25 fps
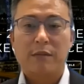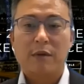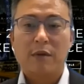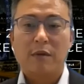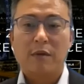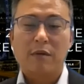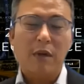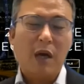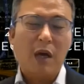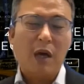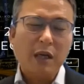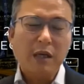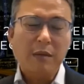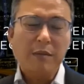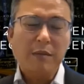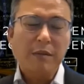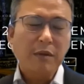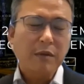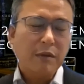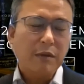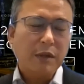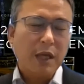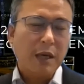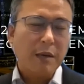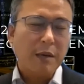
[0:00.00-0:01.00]
So I give
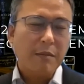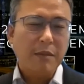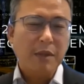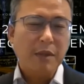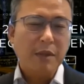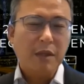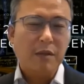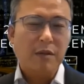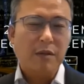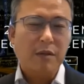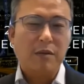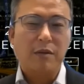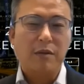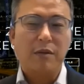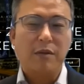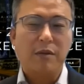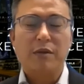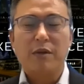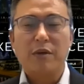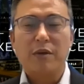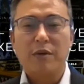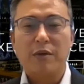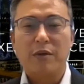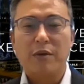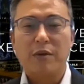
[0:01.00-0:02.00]
you a 10 minute or
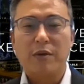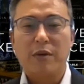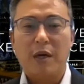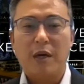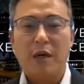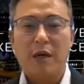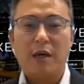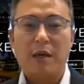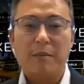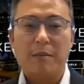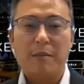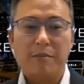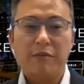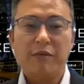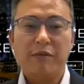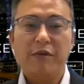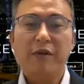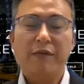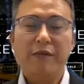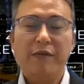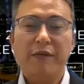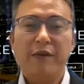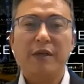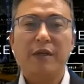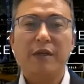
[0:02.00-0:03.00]
so
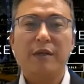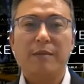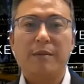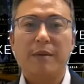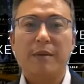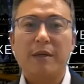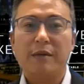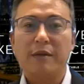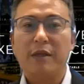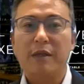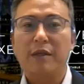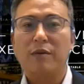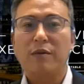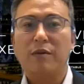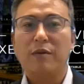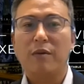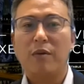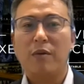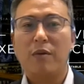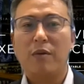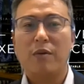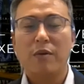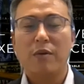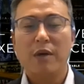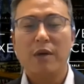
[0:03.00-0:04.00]
briefing about this
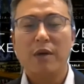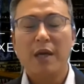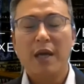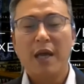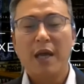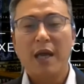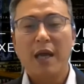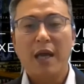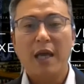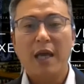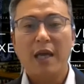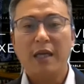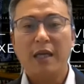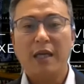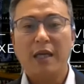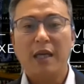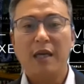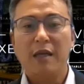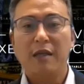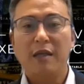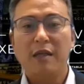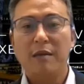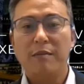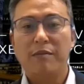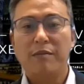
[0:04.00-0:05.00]
whole
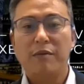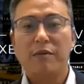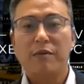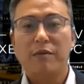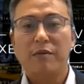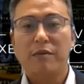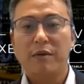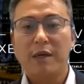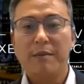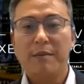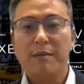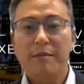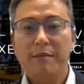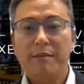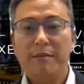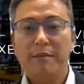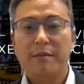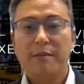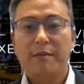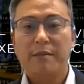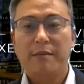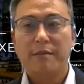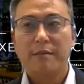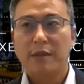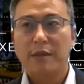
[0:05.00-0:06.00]
AKC program
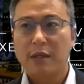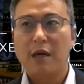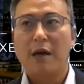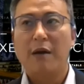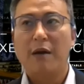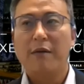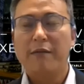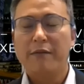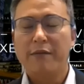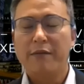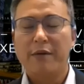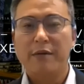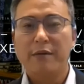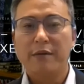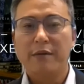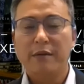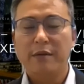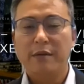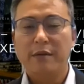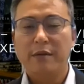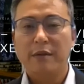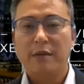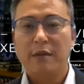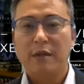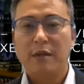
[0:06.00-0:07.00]
conference
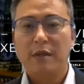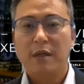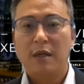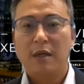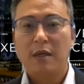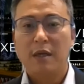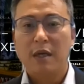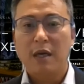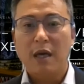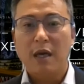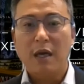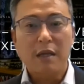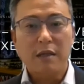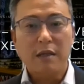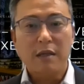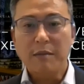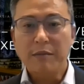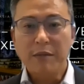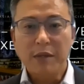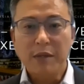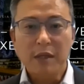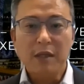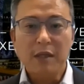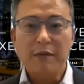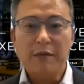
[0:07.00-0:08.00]
as
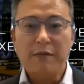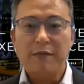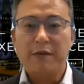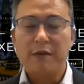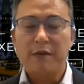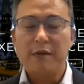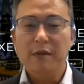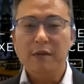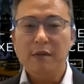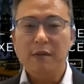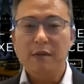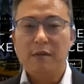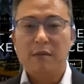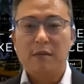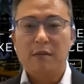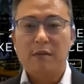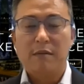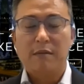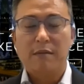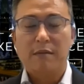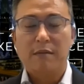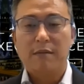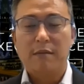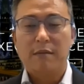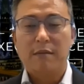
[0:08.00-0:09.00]
something different,
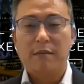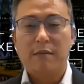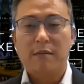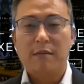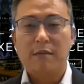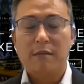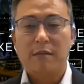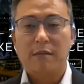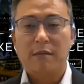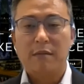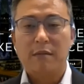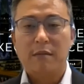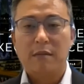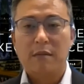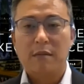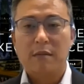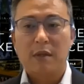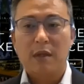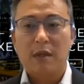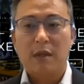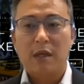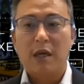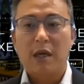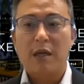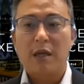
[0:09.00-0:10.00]

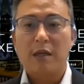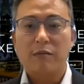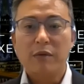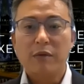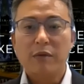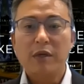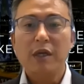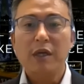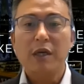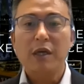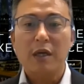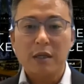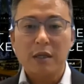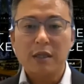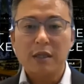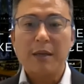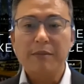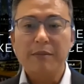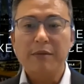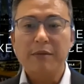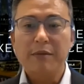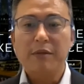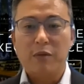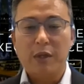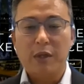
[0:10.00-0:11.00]
and we
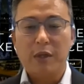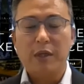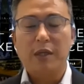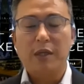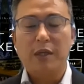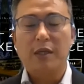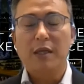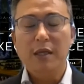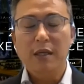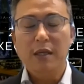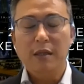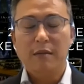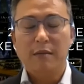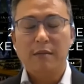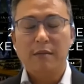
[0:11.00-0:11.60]
adapt quickly.